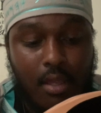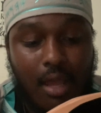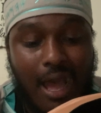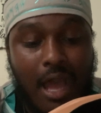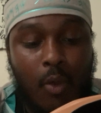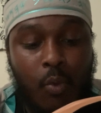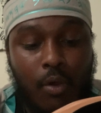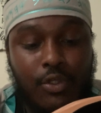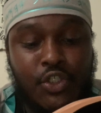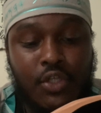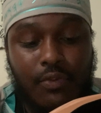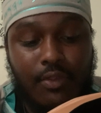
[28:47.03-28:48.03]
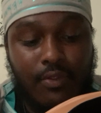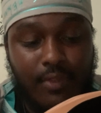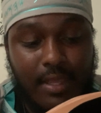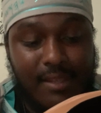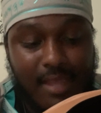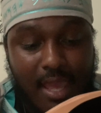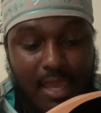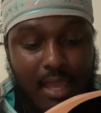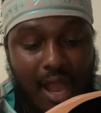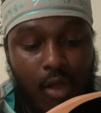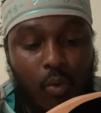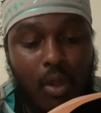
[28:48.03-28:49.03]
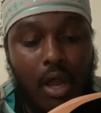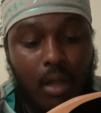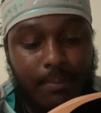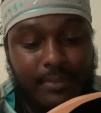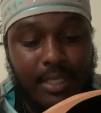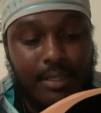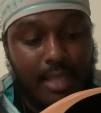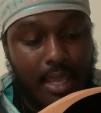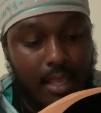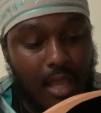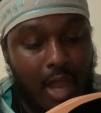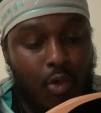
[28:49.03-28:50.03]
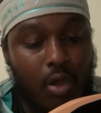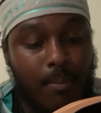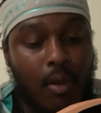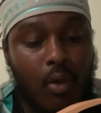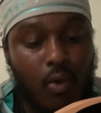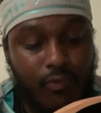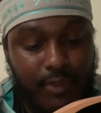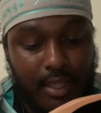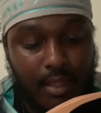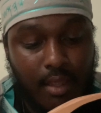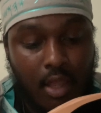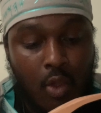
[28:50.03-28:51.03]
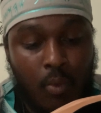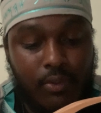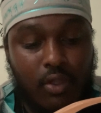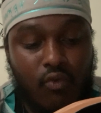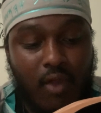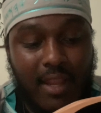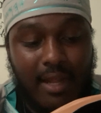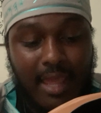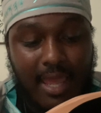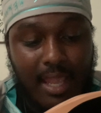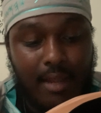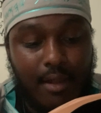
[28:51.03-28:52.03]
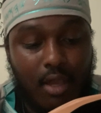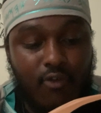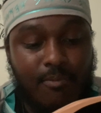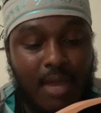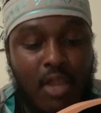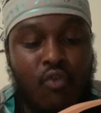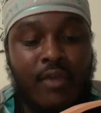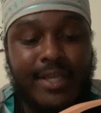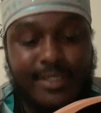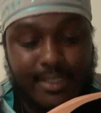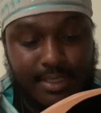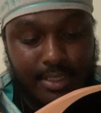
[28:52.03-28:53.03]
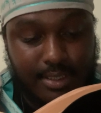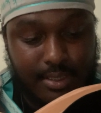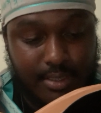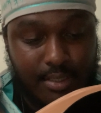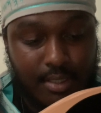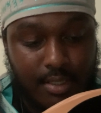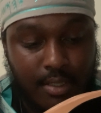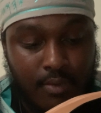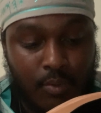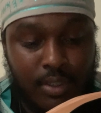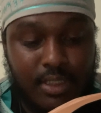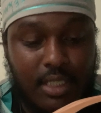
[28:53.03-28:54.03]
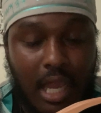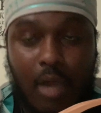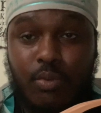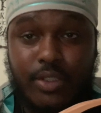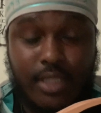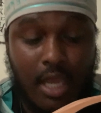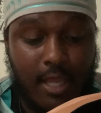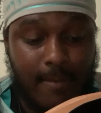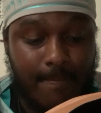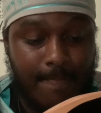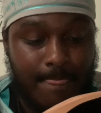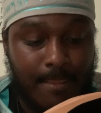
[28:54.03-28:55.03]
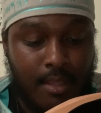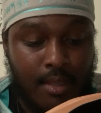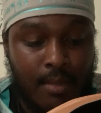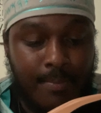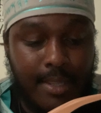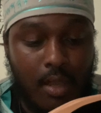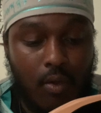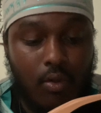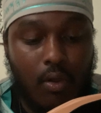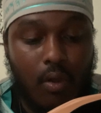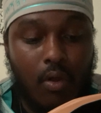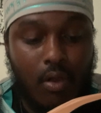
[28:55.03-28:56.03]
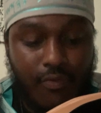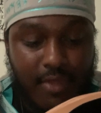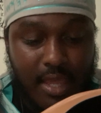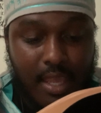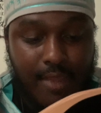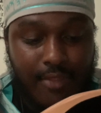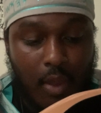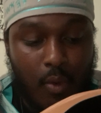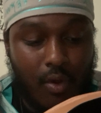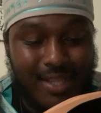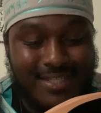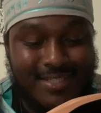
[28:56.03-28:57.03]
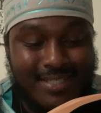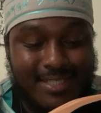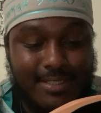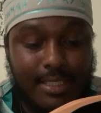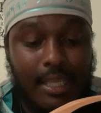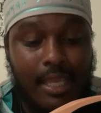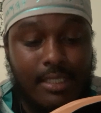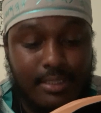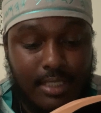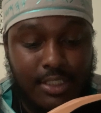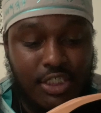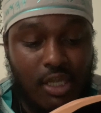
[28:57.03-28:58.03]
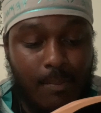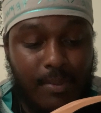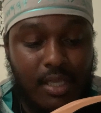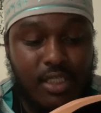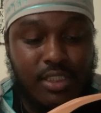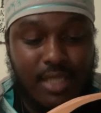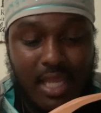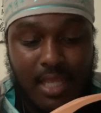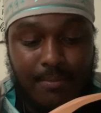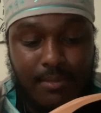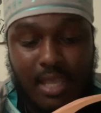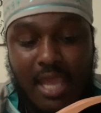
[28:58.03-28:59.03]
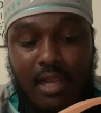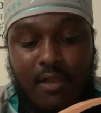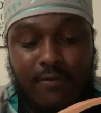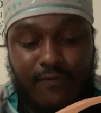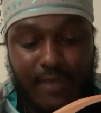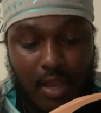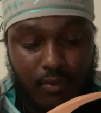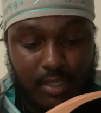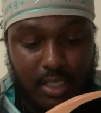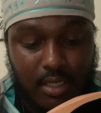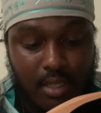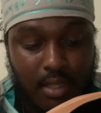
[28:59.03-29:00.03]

I will strengthen thee, yea, I will help thee, yea, I will uphold thee with the right hand of my righteousness, which is Yahweh Shai. Behold, all they that were incensed against thee shall be ashamed and confounded.